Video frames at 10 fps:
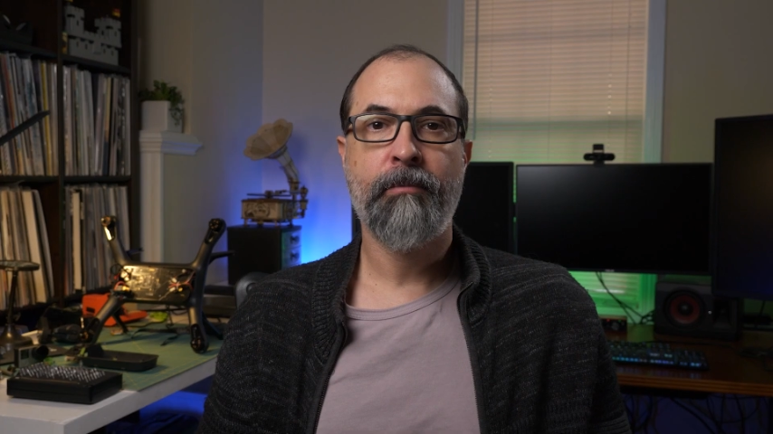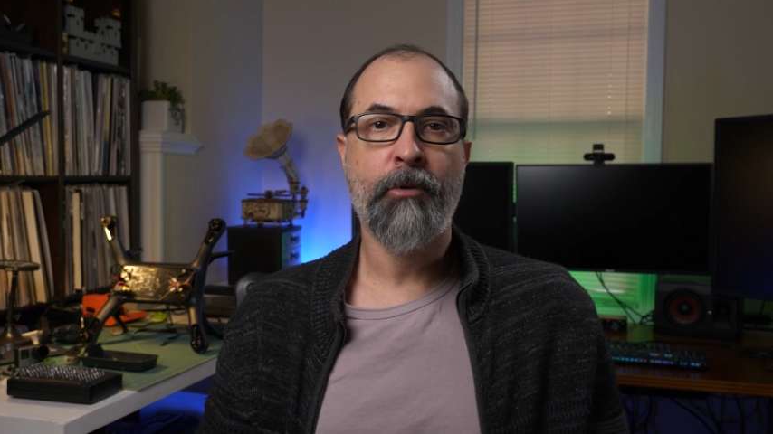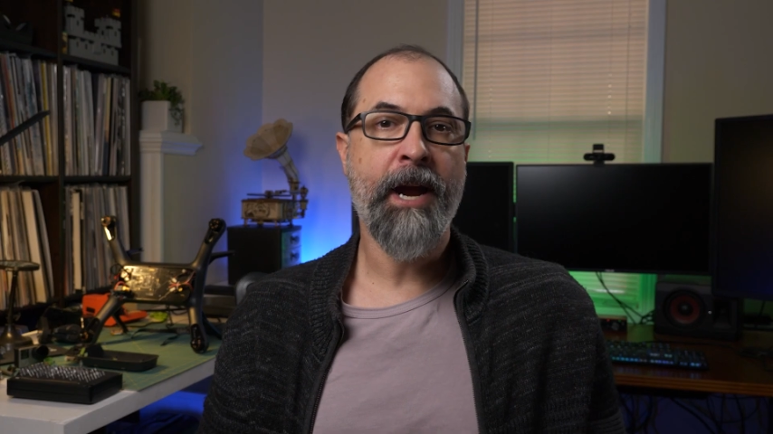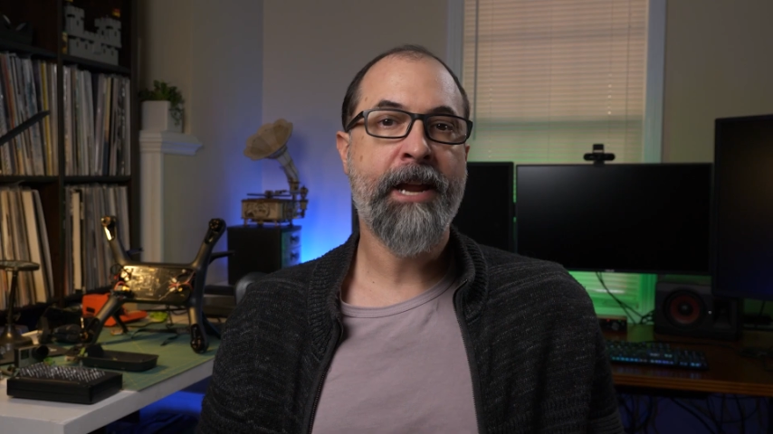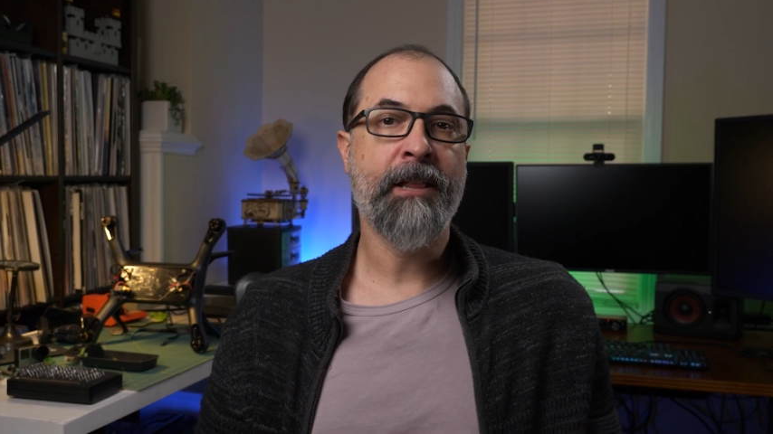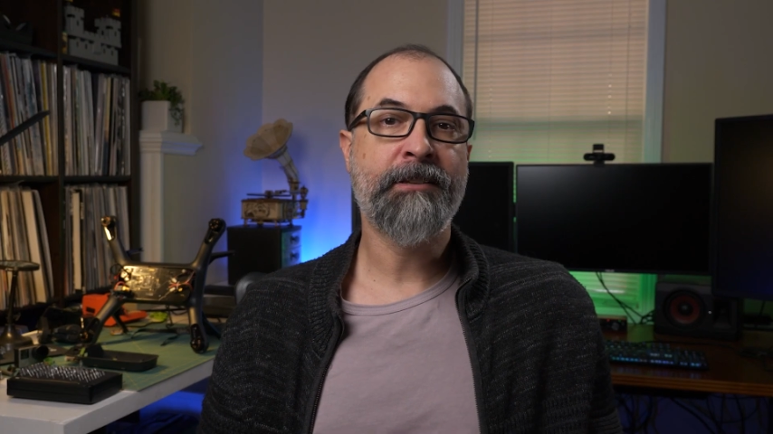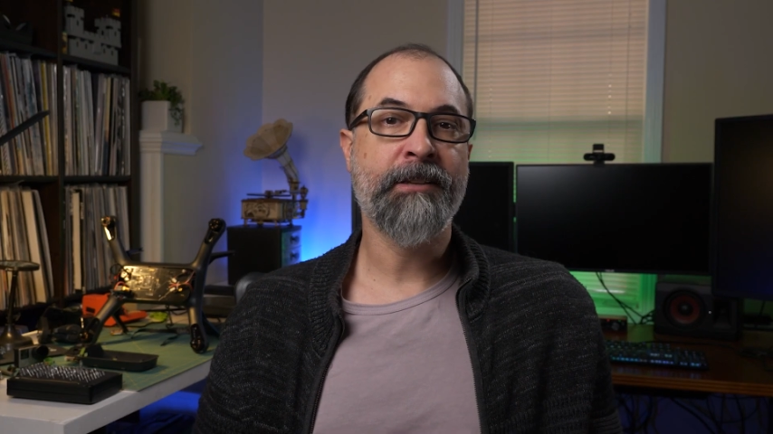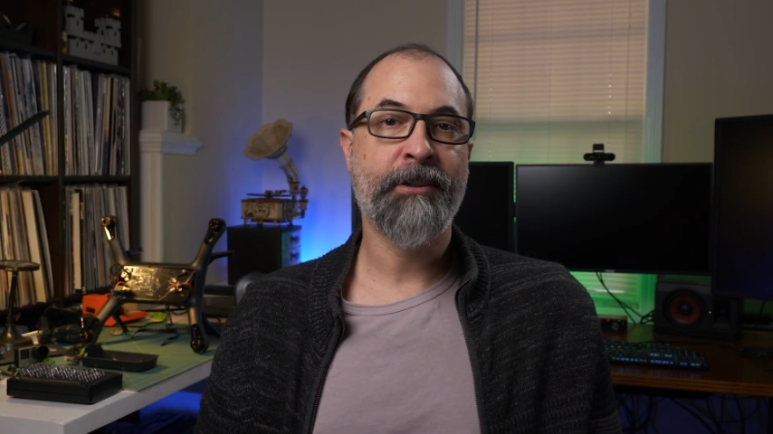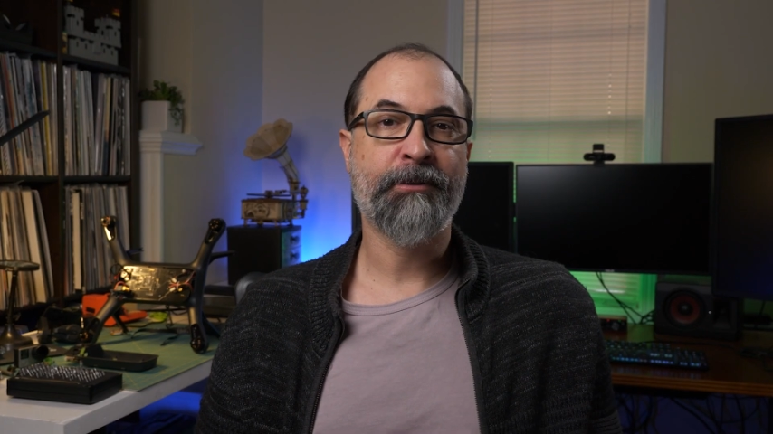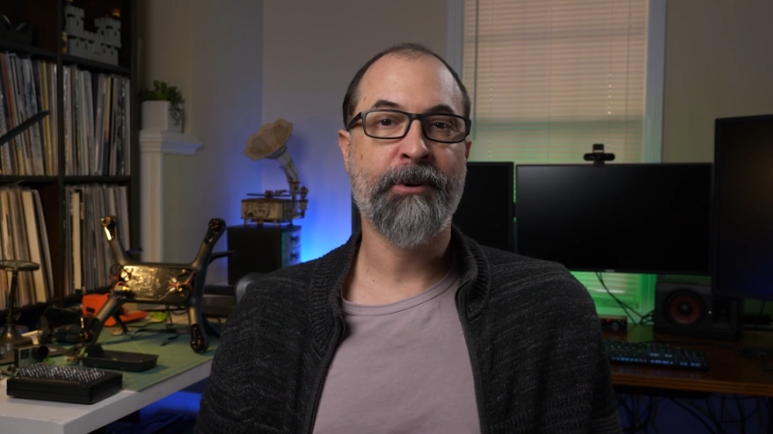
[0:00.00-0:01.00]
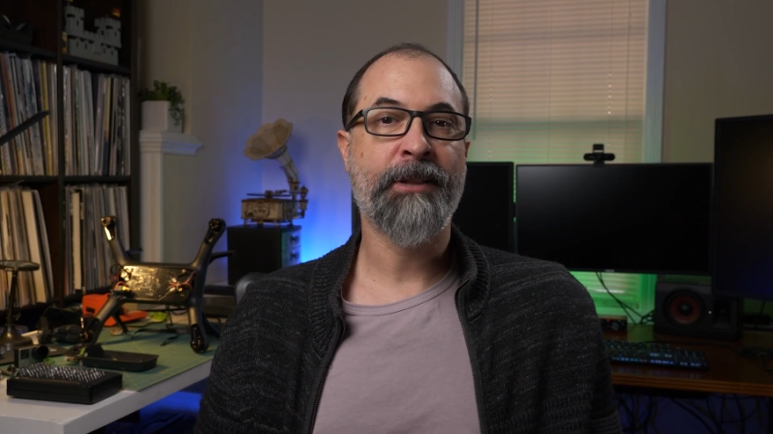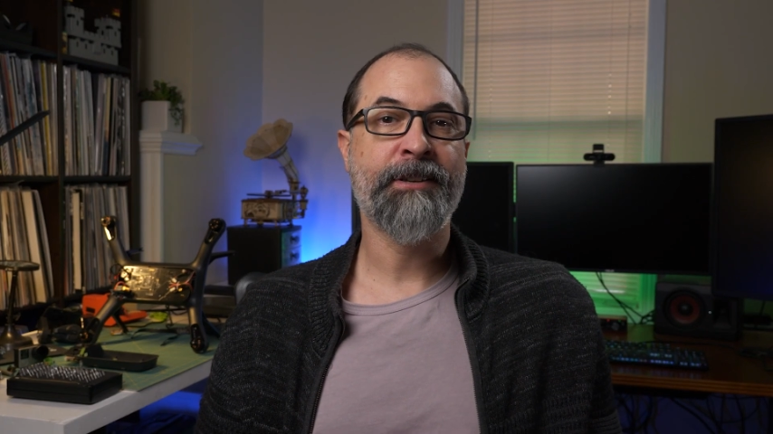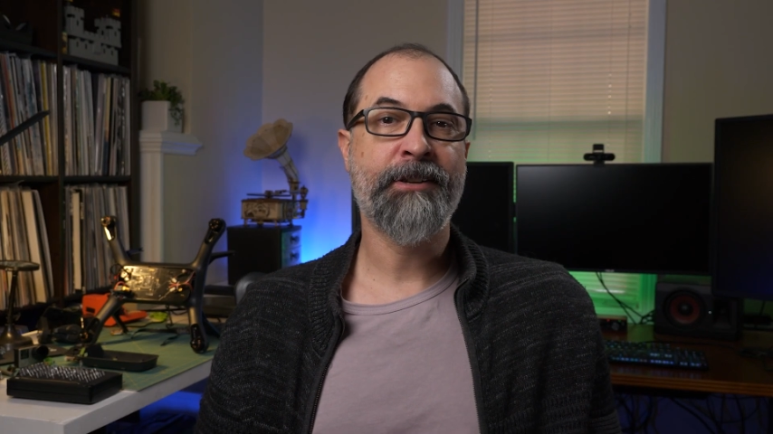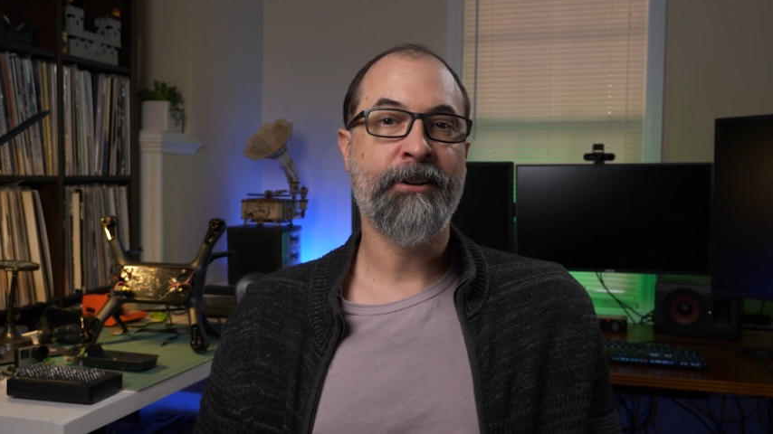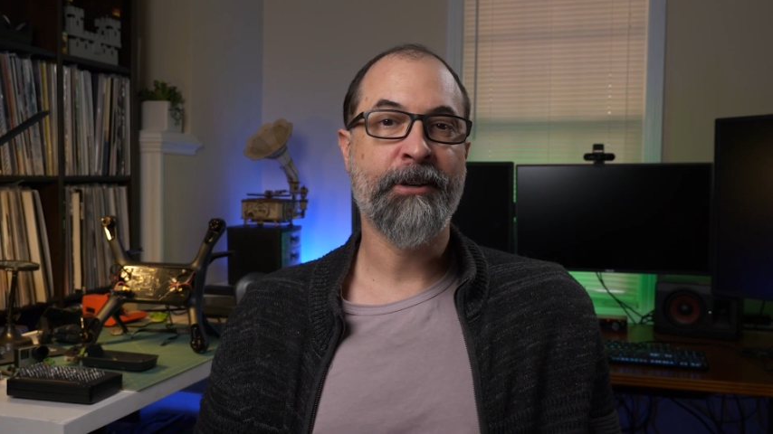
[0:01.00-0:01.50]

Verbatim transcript: Miraculously, throughout this whole